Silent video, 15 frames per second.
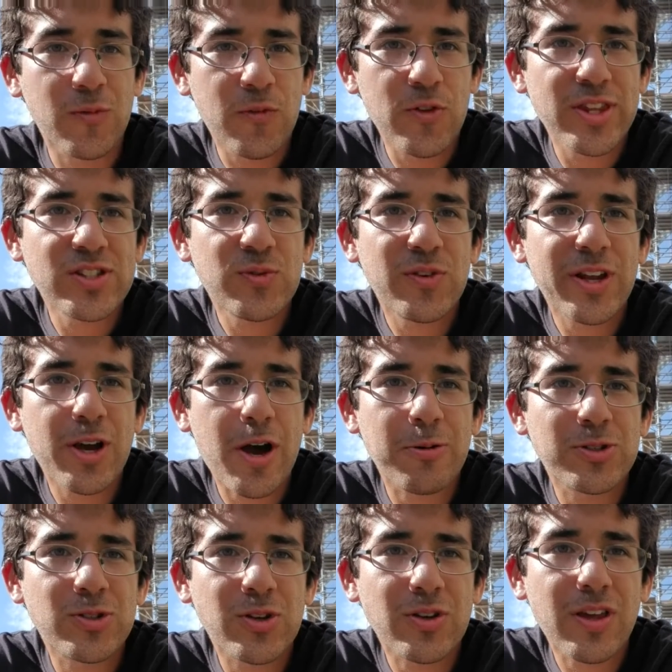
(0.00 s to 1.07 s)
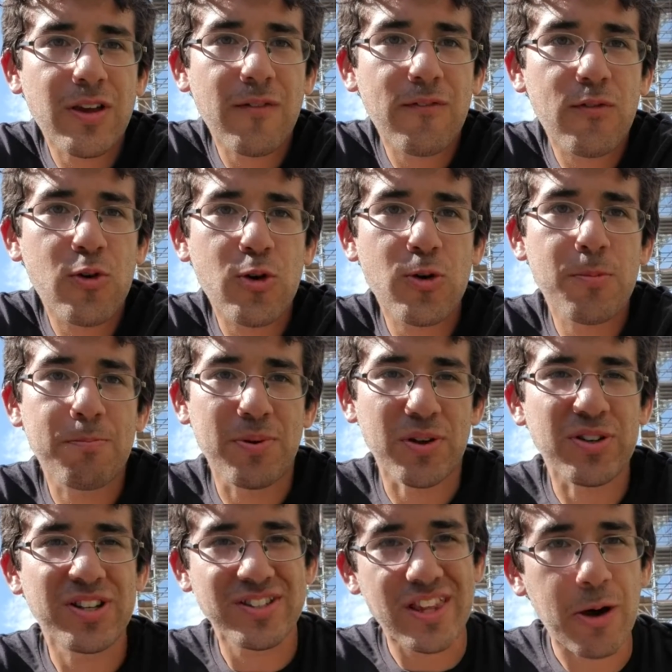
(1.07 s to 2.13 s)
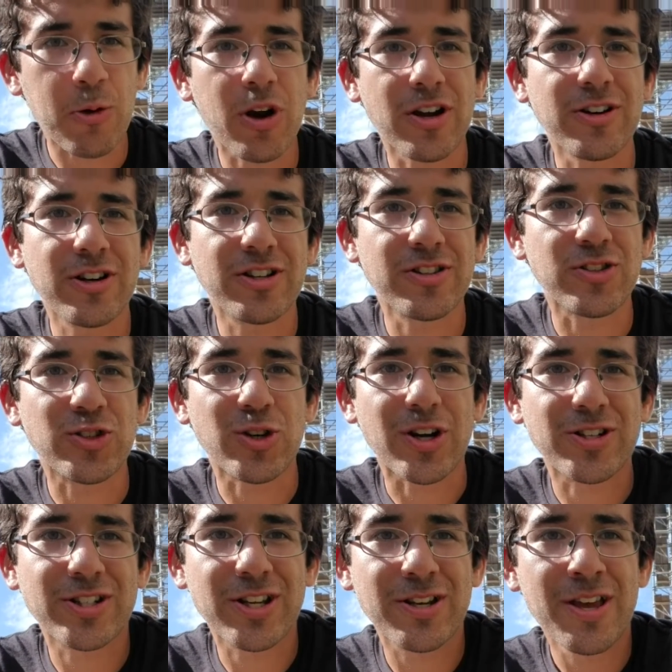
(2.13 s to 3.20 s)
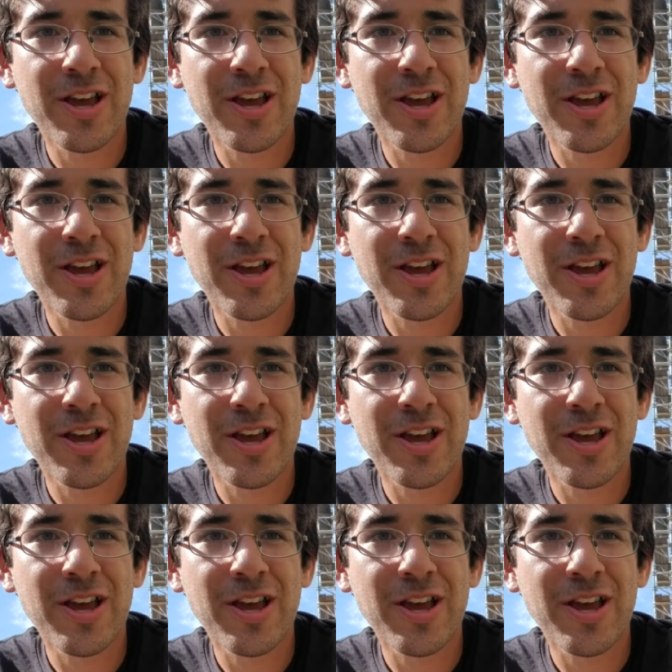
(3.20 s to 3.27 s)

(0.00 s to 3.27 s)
for this video, I was looking for buildings that were under construction,